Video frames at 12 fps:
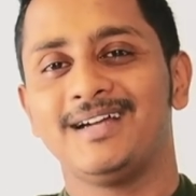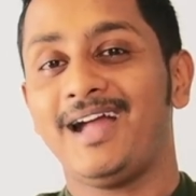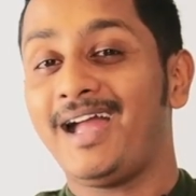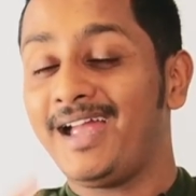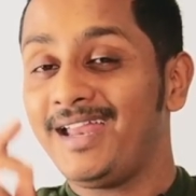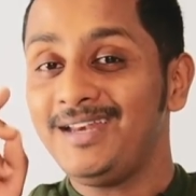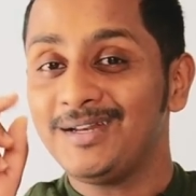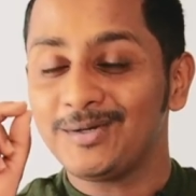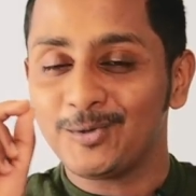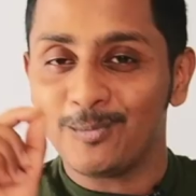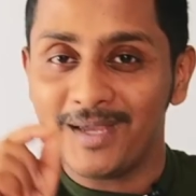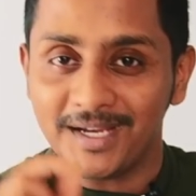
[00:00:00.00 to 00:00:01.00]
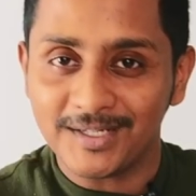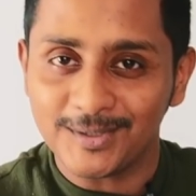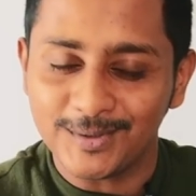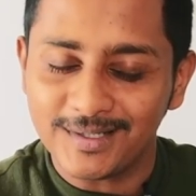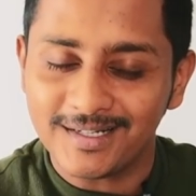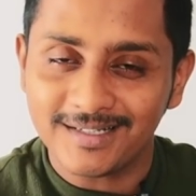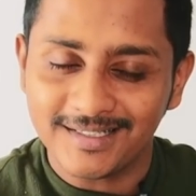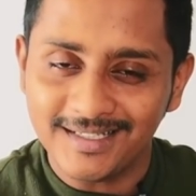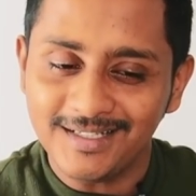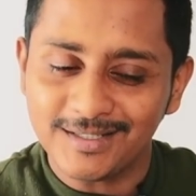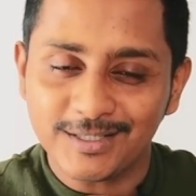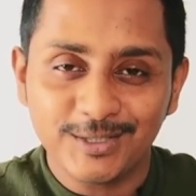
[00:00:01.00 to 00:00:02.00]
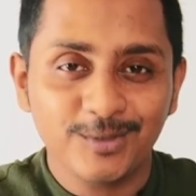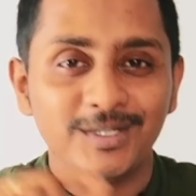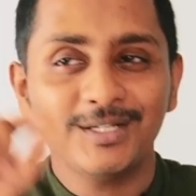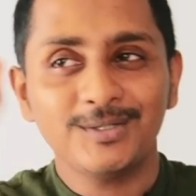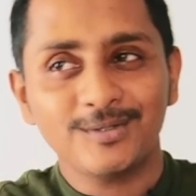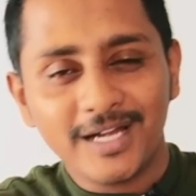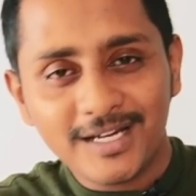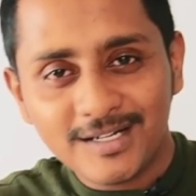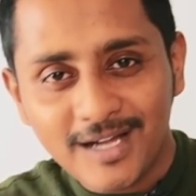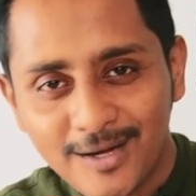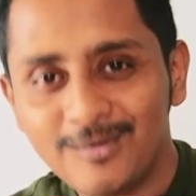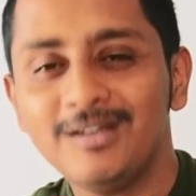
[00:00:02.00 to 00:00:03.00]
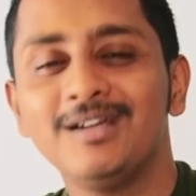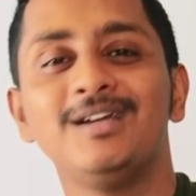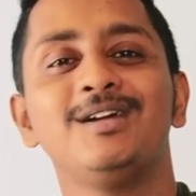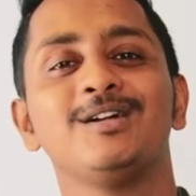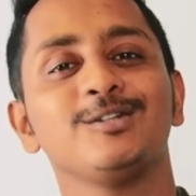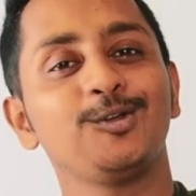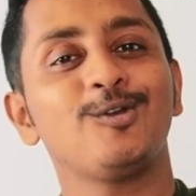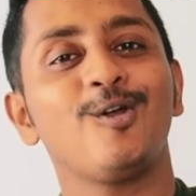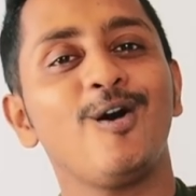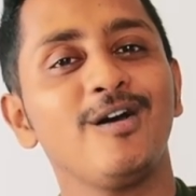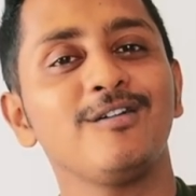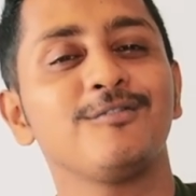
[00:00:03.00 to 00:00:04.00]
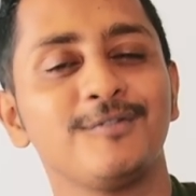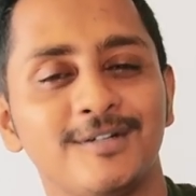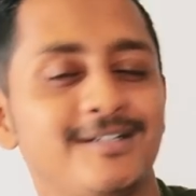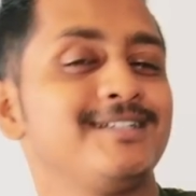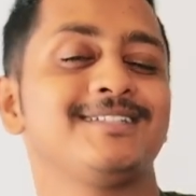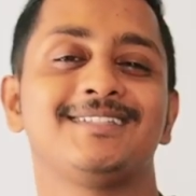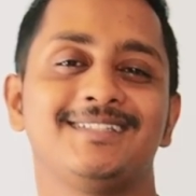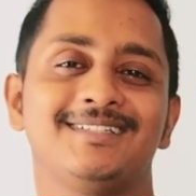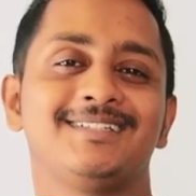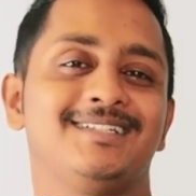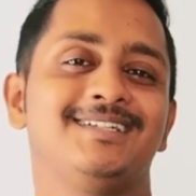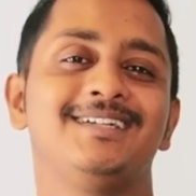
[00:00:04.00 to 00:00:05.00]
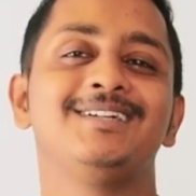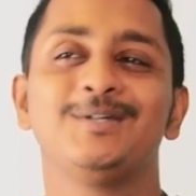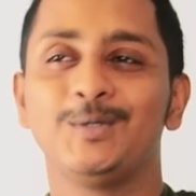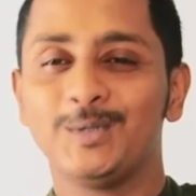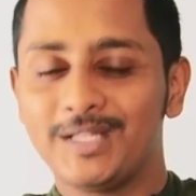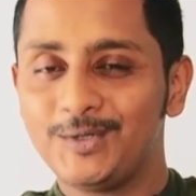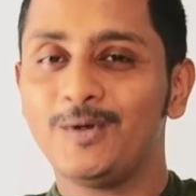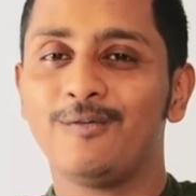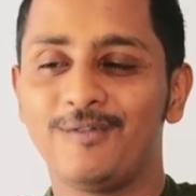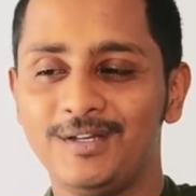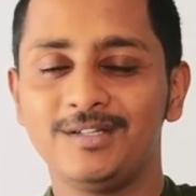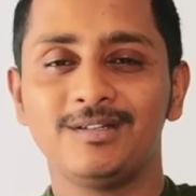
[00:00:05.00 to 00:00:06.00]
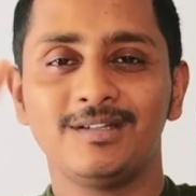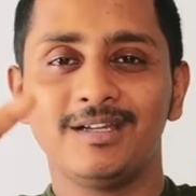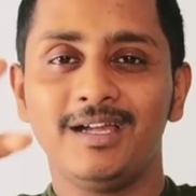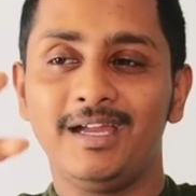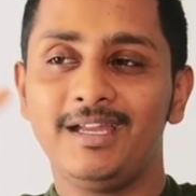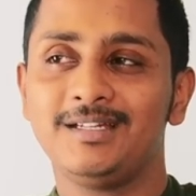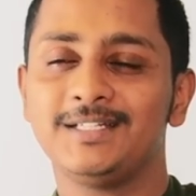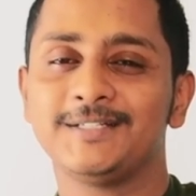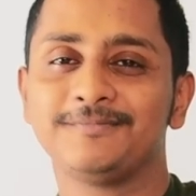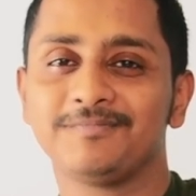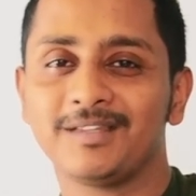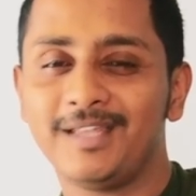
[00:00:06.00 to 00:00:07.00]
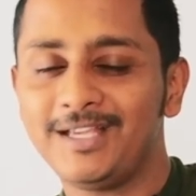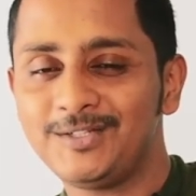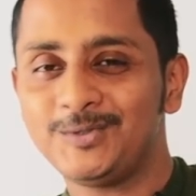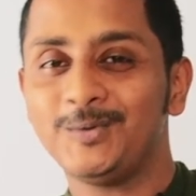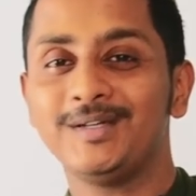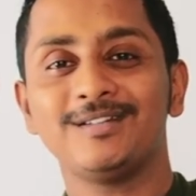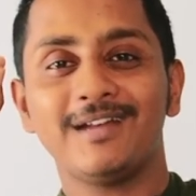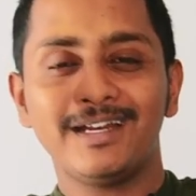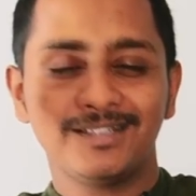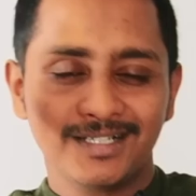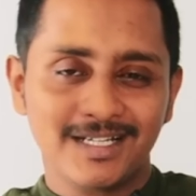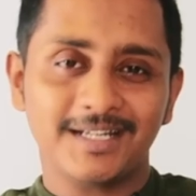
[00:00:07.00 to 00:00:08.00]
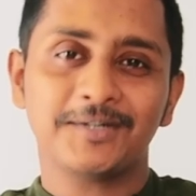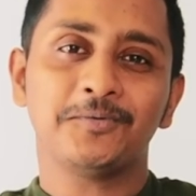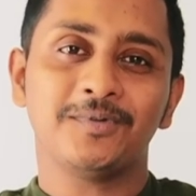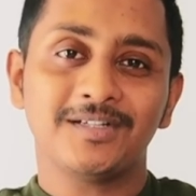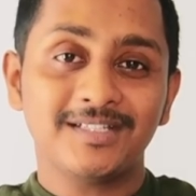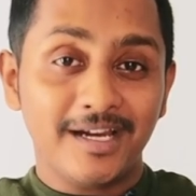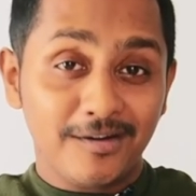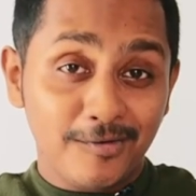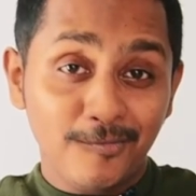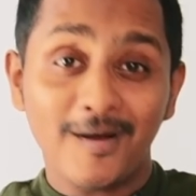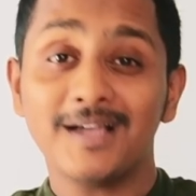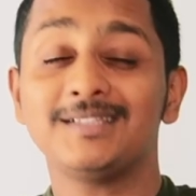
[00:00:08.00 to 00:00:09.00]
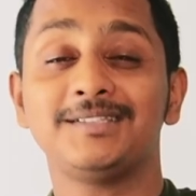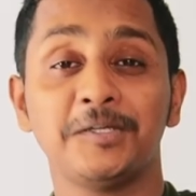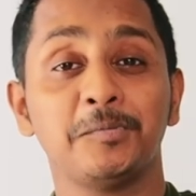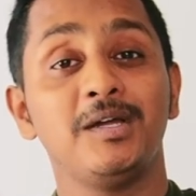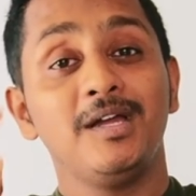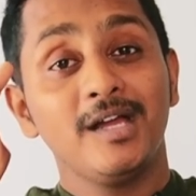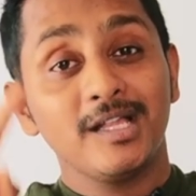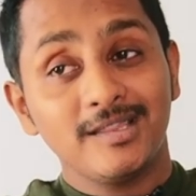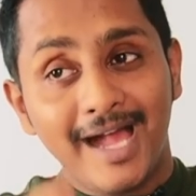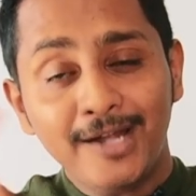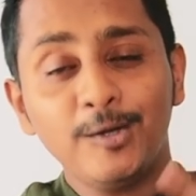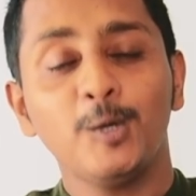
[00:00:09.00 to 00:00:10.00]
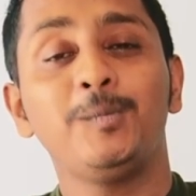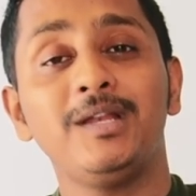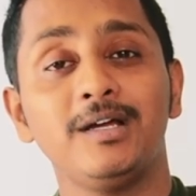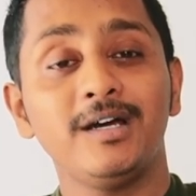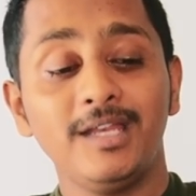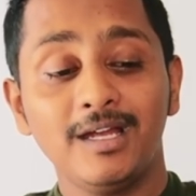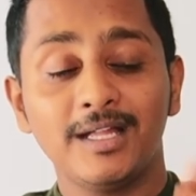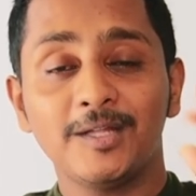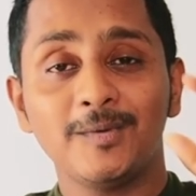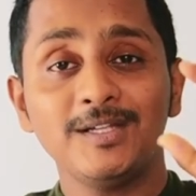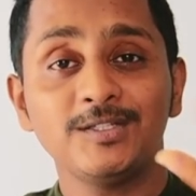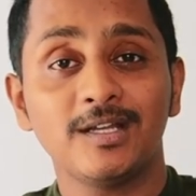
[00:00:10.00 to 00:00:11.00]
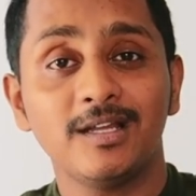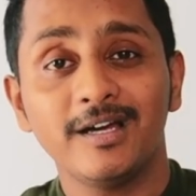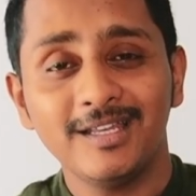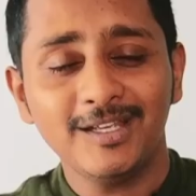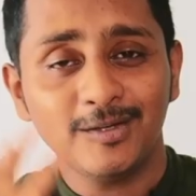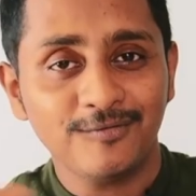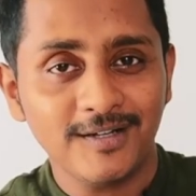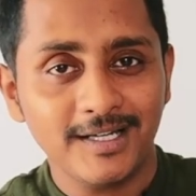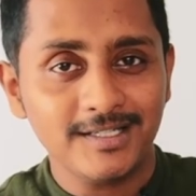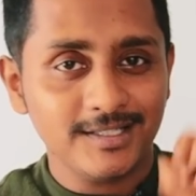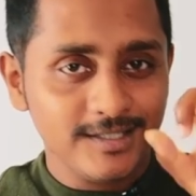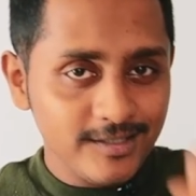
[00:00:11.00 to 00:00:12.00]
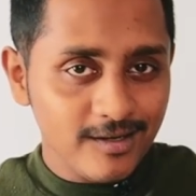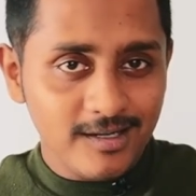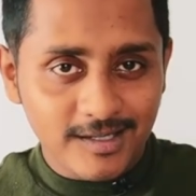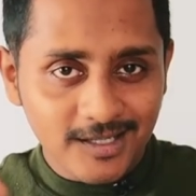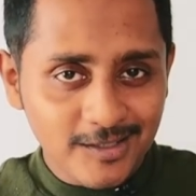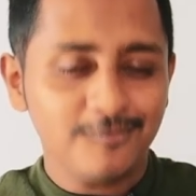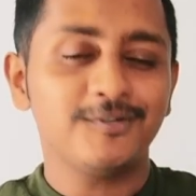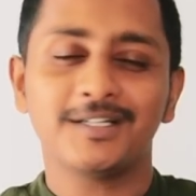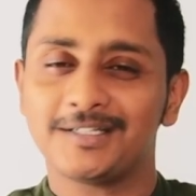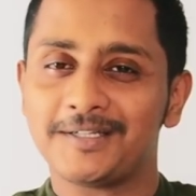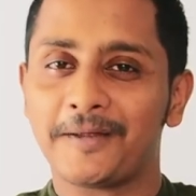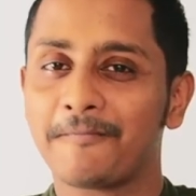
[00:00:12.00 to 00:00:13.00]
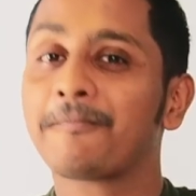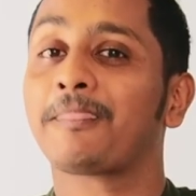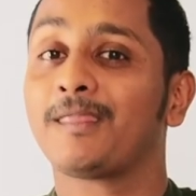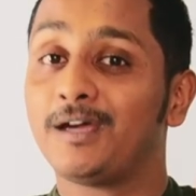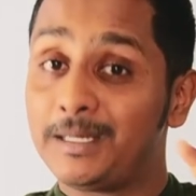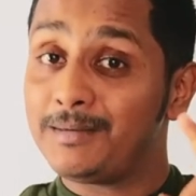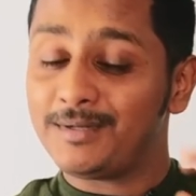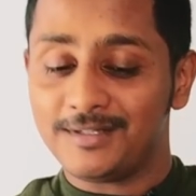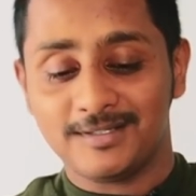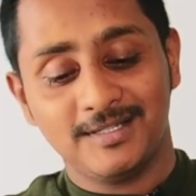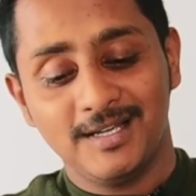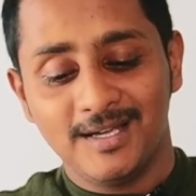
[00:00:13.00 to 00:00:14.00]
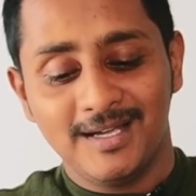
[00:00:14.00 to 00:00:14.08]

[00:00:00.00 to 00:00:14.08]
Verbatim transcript: And to make it a good learning, you need to write down the wrong words that you have written and next to it write the correct words and revise them. That would be learning, otherwise you're learning, you're forgetting, you're learning, you're forgetting. Remember this.